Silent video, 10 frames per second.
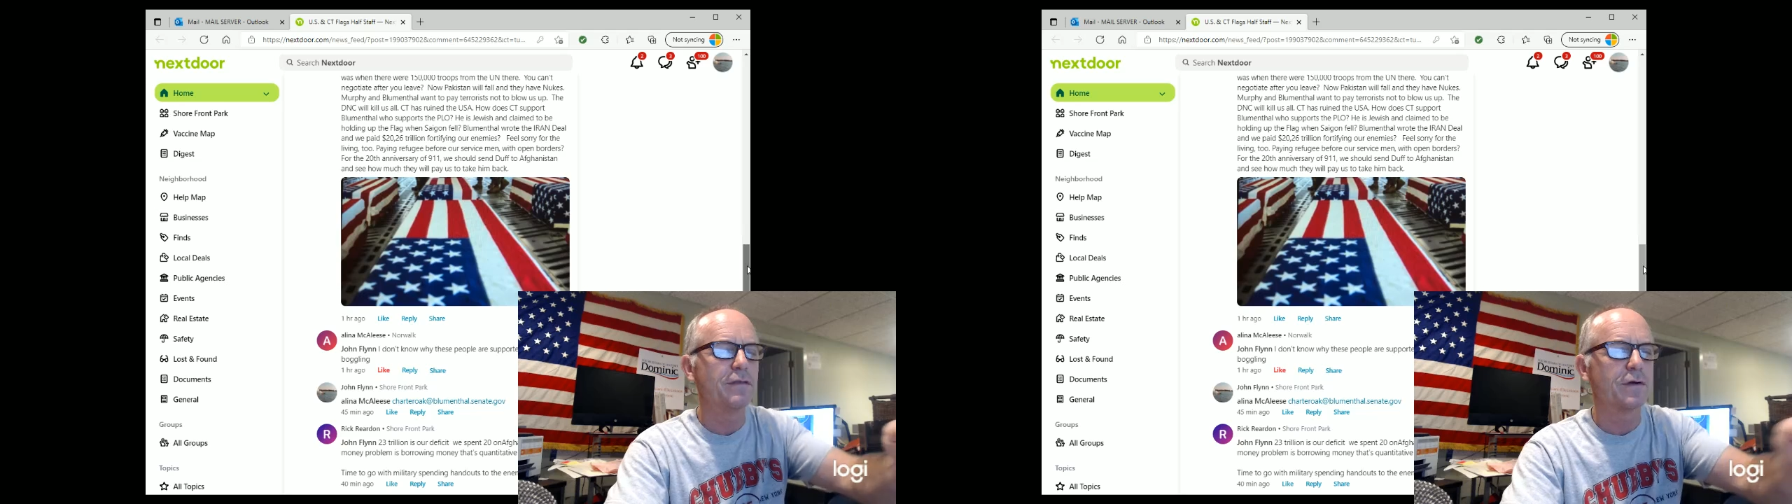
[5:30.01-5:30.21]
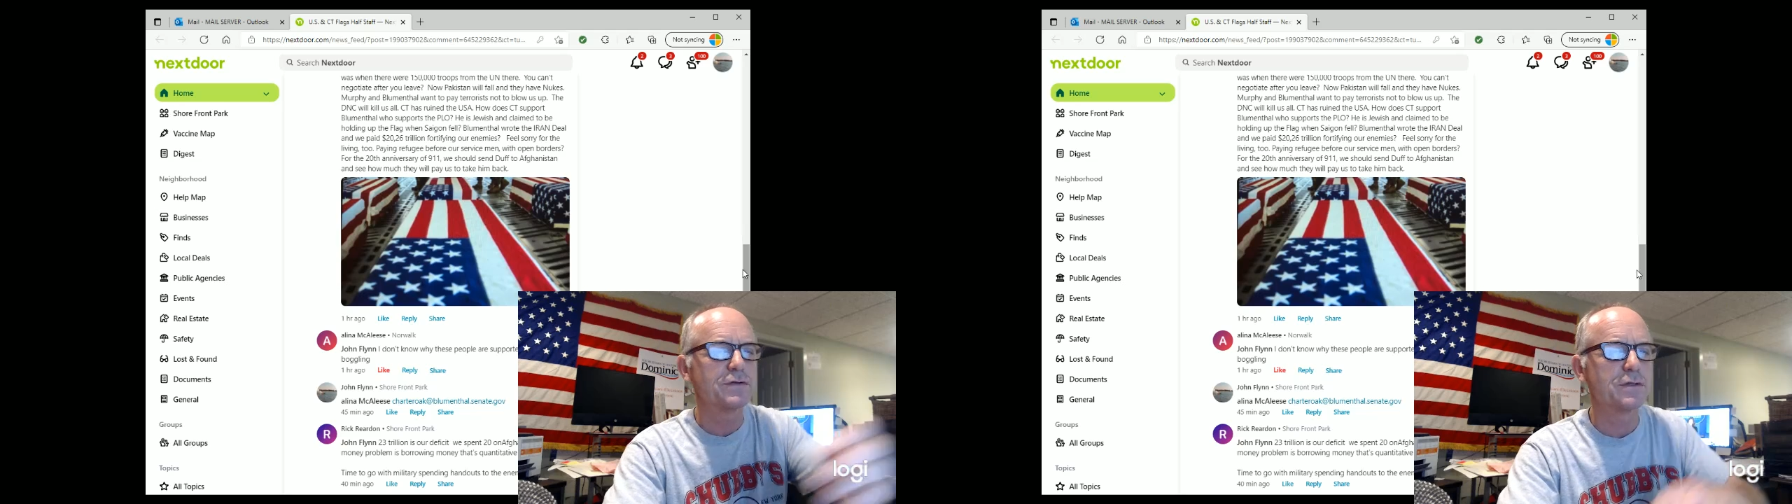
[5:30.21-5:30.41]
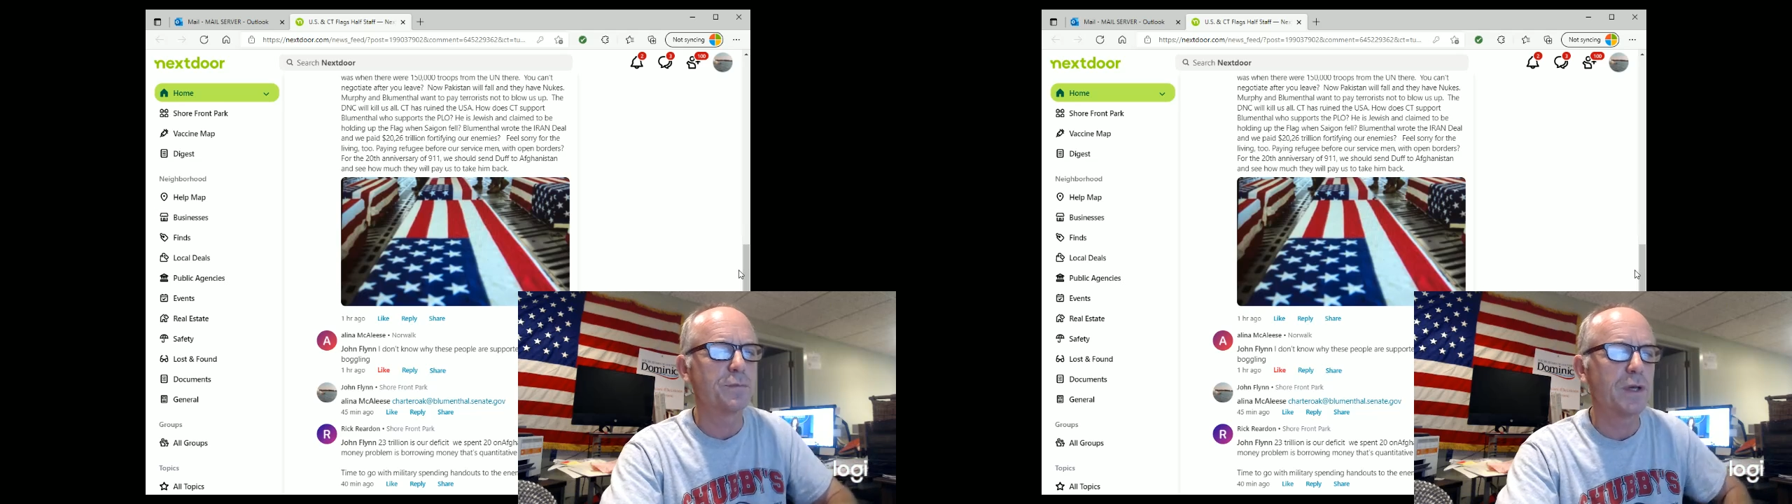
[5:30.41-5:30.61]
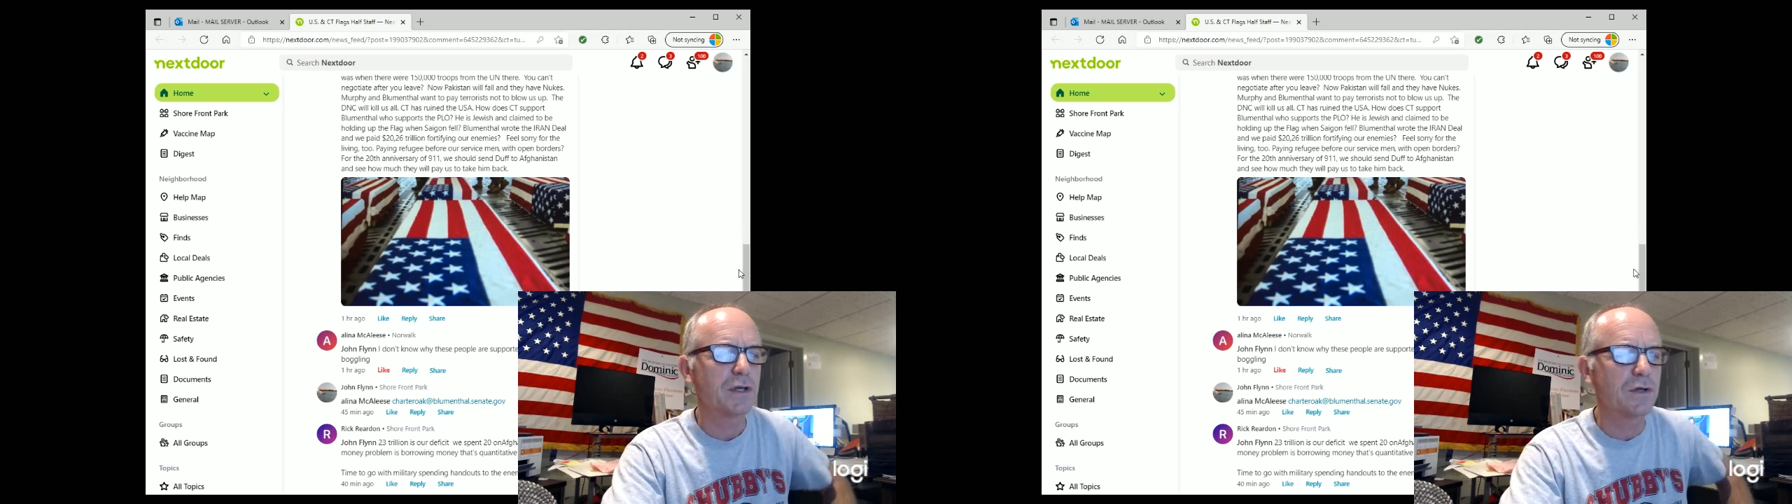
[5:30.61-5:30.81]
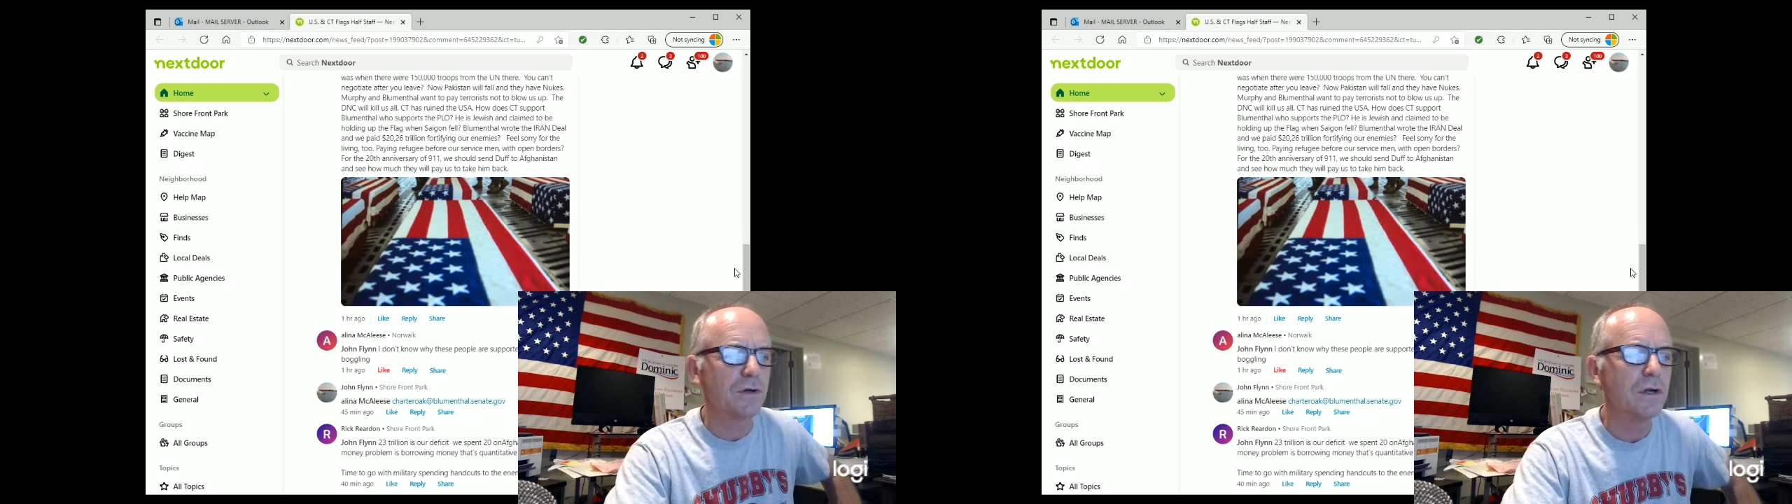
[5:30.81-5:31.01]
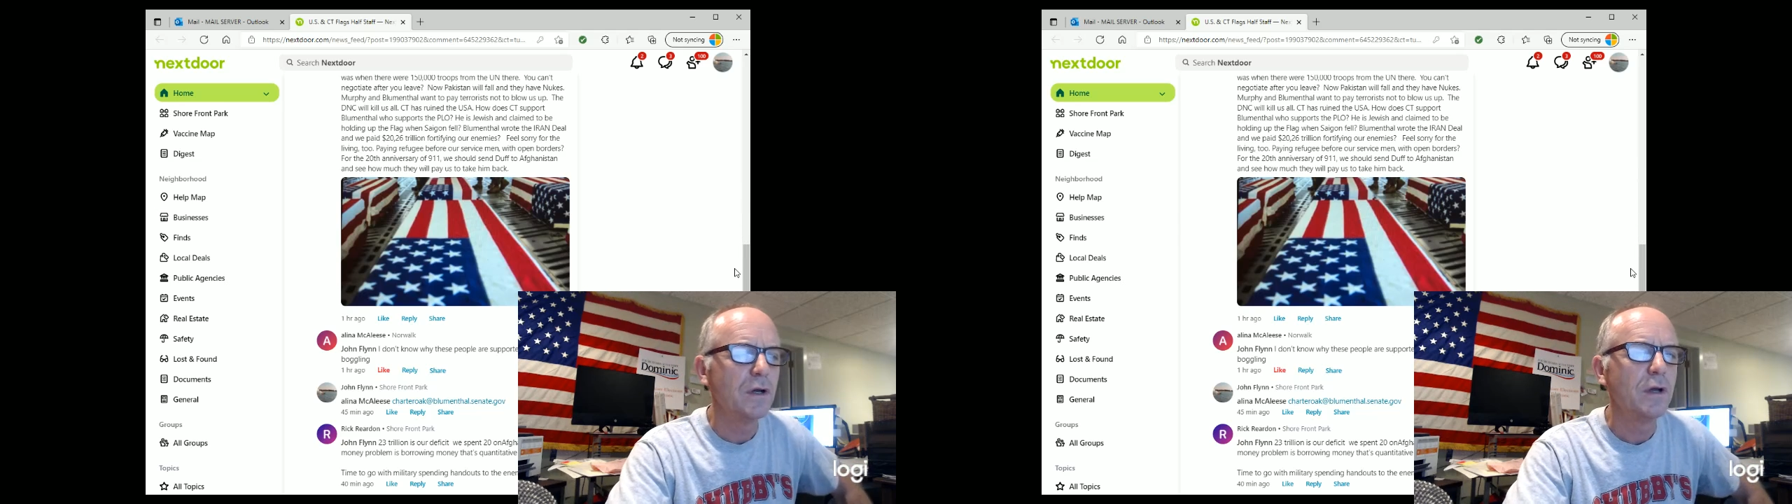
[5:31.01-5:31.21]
there's the picture,